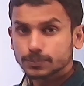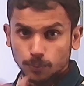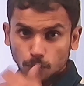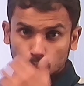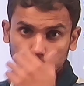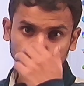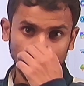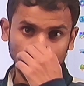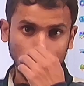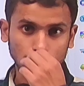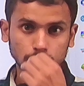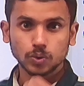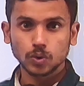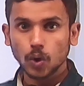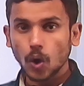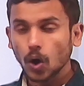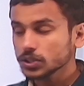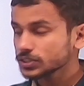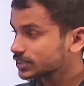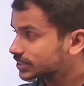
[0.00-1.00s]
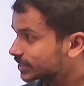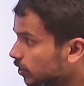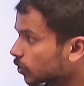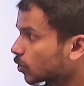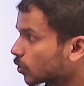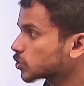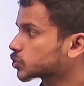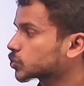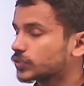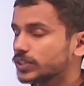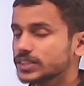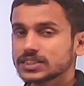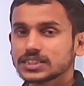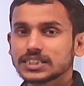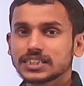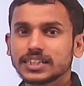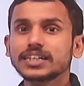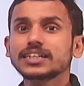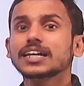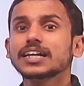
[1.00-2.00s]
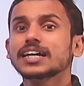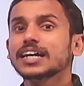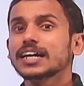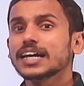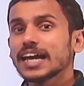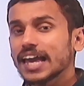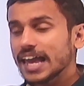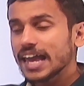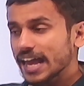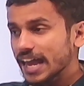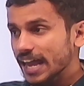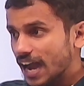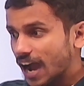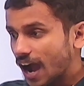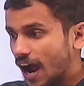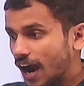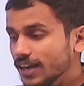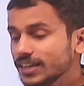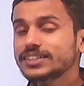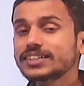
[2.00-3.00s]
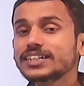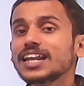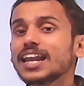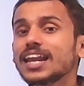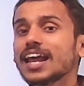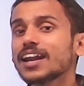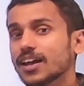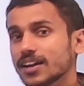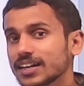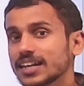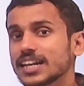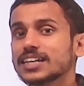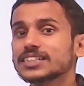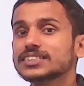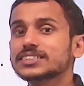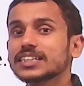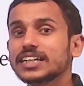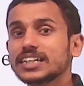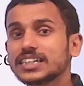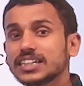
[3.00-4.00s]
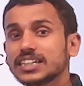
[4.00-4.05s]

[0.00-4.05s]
post facto laws, there also we see it. Until and unless it